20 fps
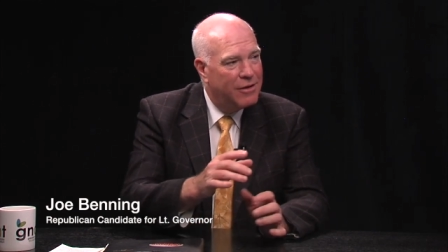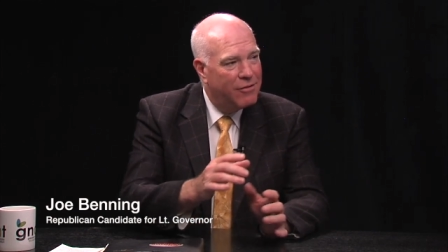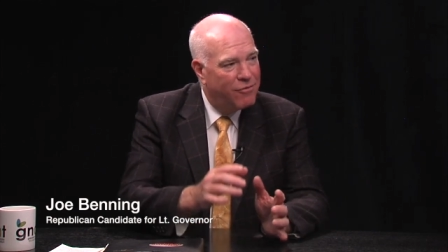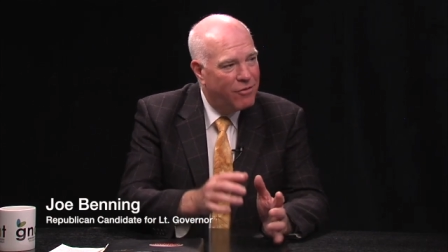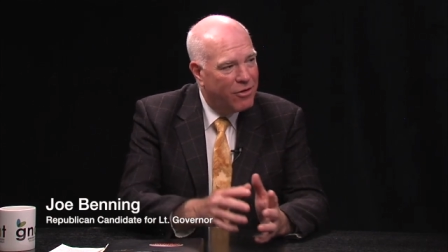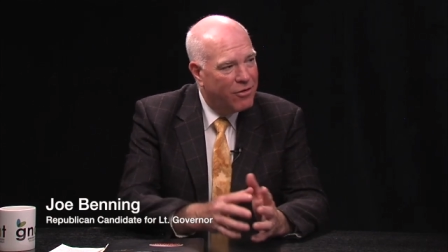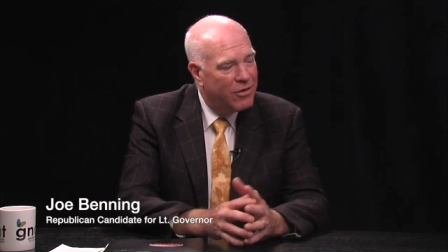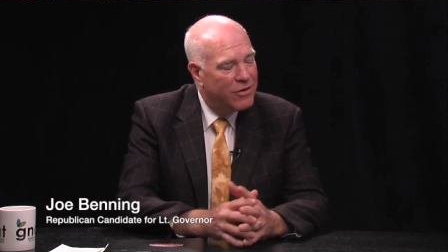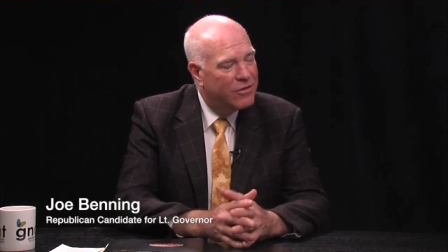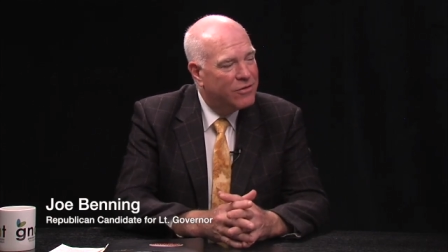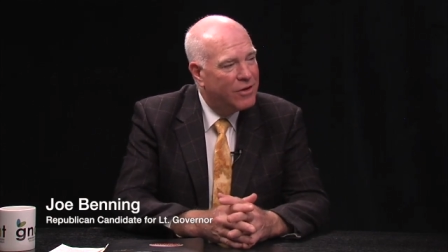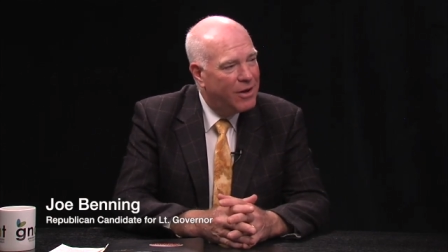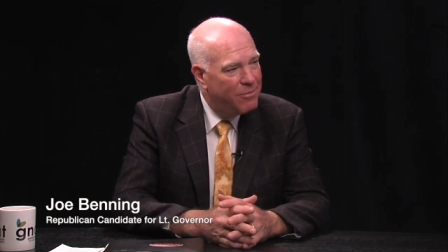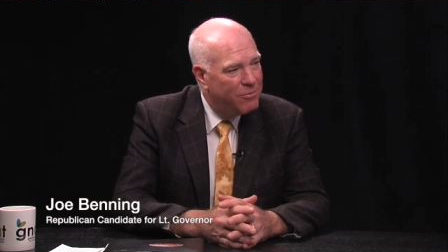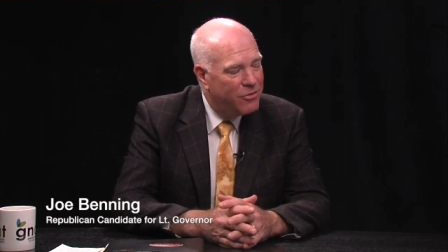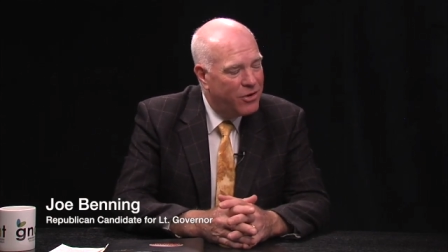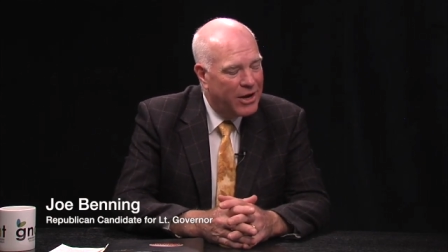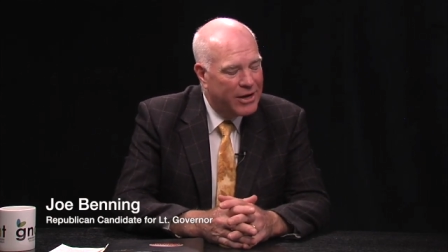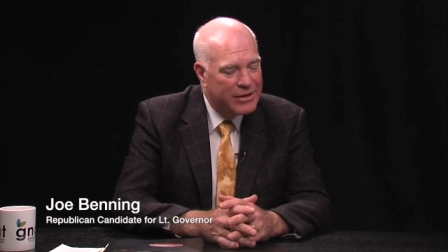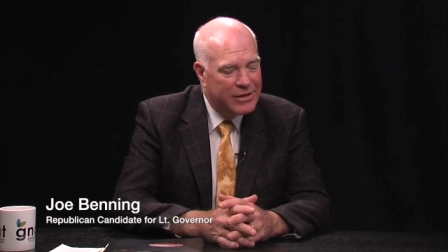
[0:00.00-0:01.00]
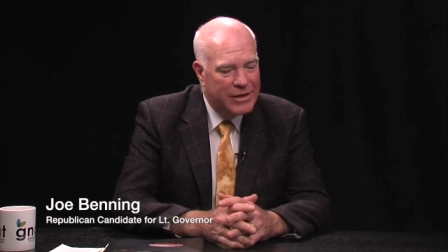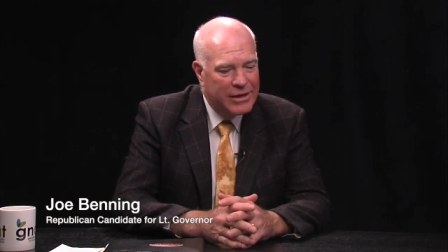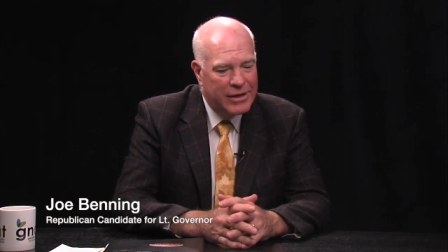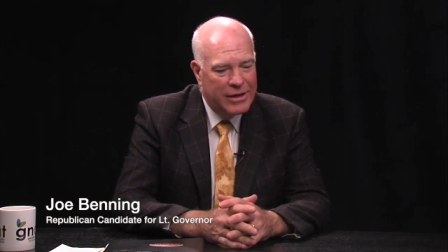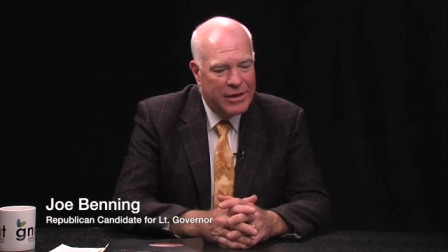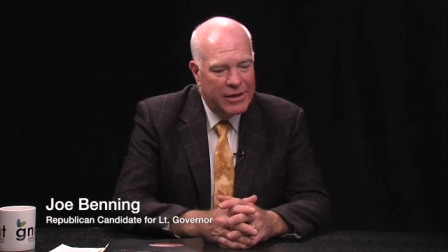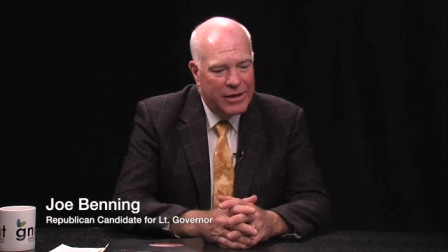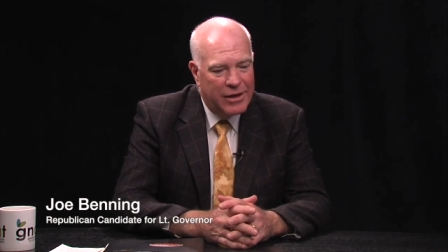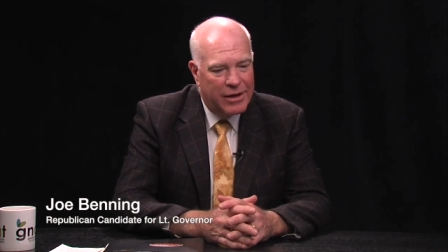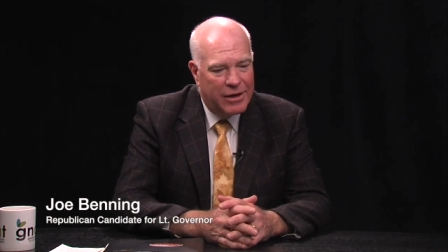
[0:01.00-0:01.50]
very subject
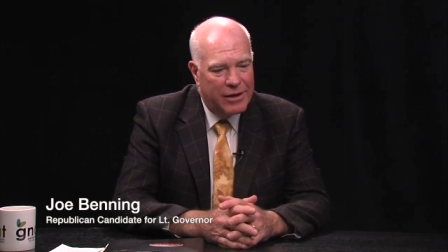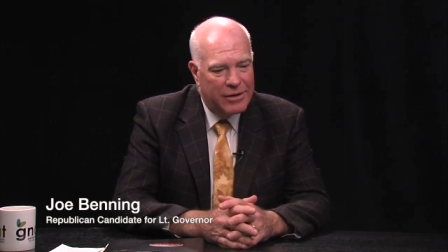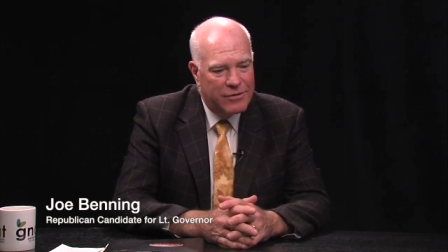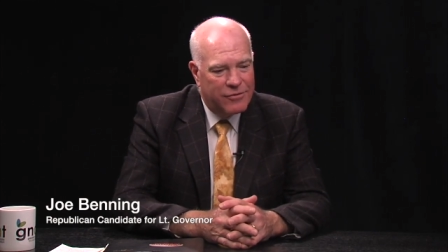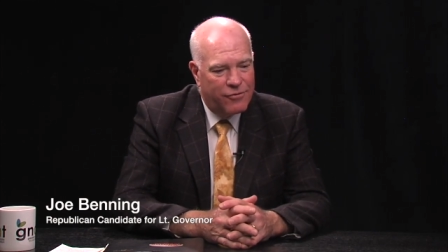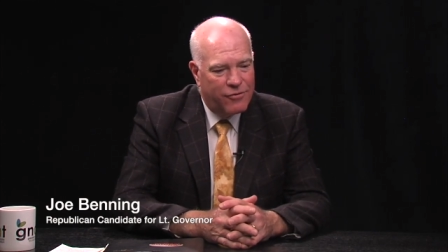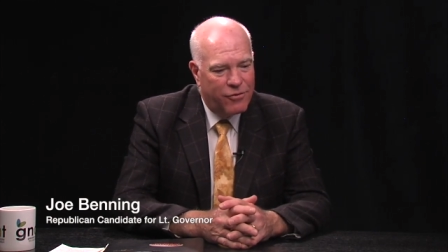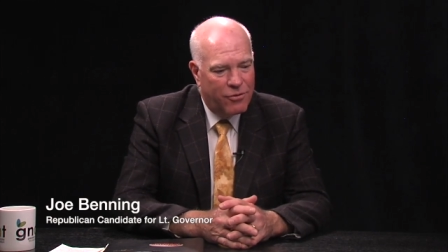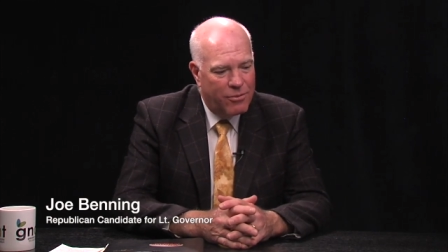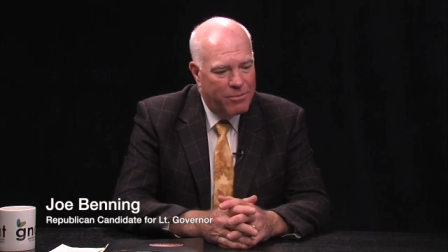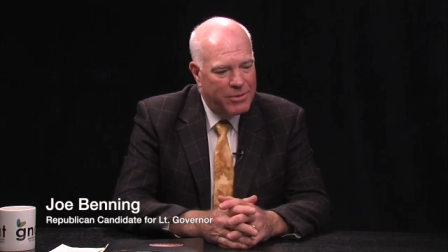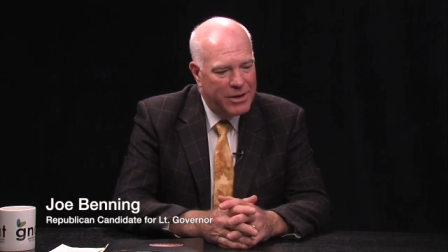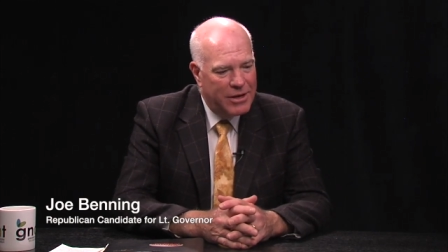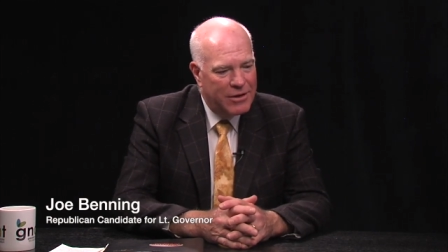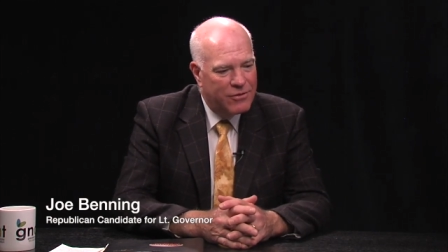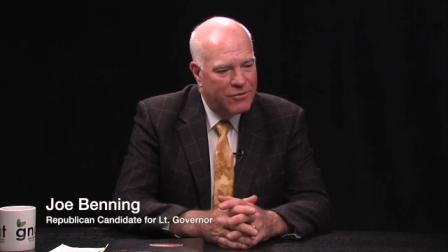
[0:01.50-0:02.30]
uh, for me is